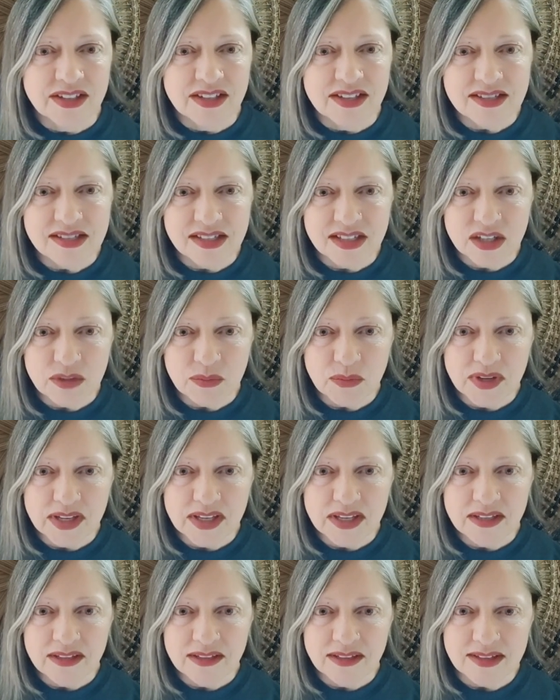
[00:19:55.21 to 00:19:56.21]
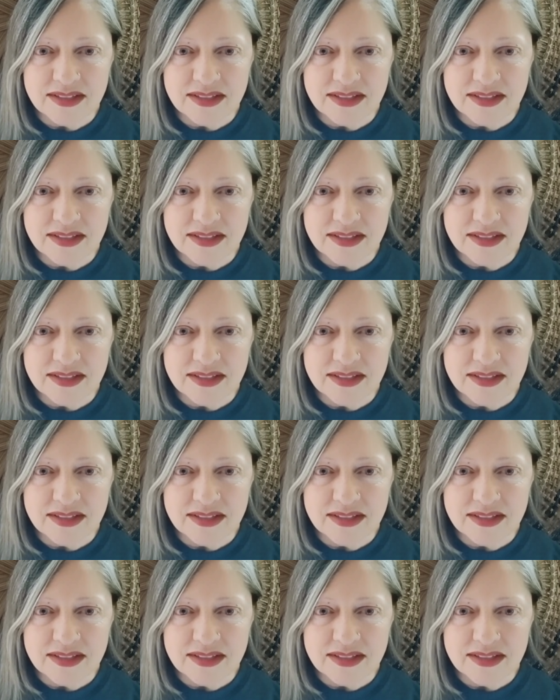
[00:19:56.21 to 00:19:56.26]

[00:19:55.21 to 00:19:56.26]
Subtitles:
is a good one.